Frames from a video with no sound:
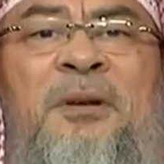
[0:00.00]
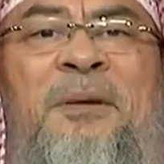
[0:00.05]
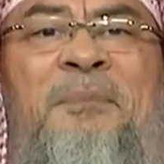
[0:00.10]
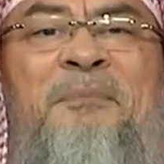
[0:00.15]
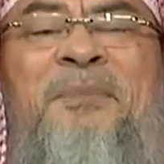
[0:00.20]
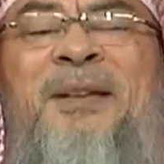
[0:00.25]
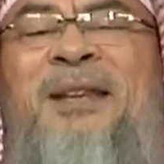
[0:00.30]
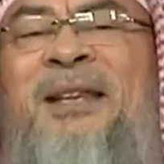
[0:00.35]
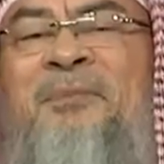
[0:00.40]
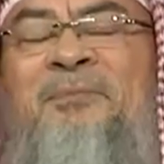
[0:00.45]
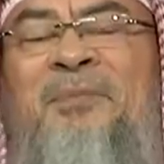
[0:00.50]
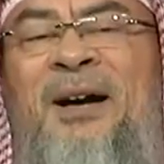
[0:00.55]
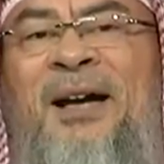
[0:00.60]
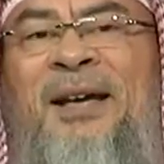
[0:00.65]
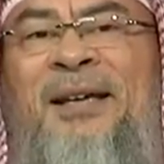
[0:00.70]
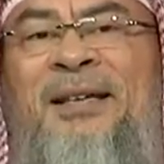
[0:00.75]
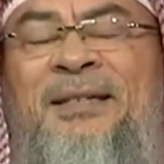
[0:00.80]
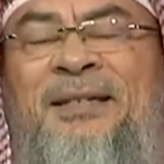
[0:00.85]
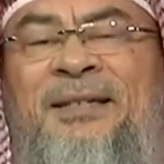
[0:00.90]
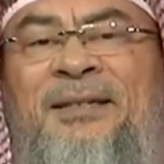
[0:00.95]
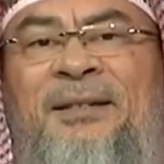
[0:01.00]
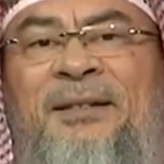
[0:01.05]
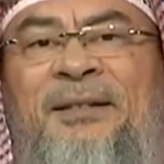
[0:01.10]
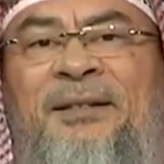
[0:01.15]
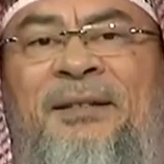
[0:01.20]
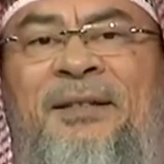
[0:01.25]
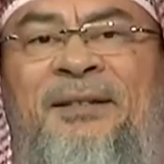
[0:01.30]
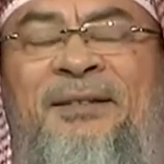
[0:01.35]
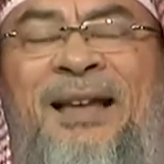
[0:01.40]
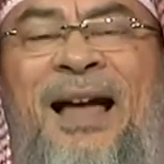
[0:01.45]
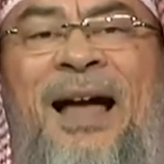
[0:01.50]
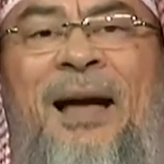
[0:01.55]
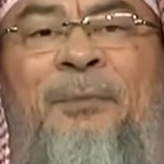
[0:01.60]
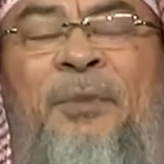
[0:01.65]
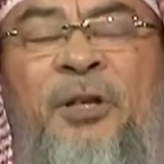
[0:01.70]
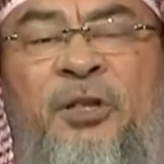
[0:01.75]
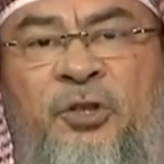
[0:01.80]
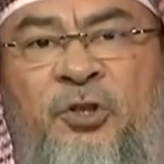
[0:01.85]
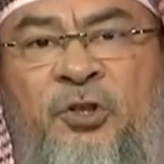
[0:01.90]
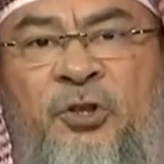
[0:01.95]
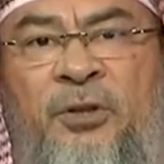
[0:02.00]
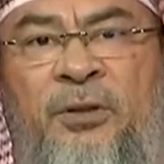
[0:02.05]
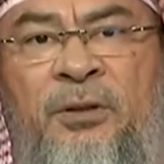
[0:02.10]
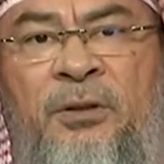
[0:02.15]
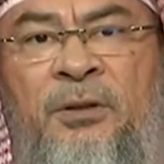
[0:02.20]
minimize the damage.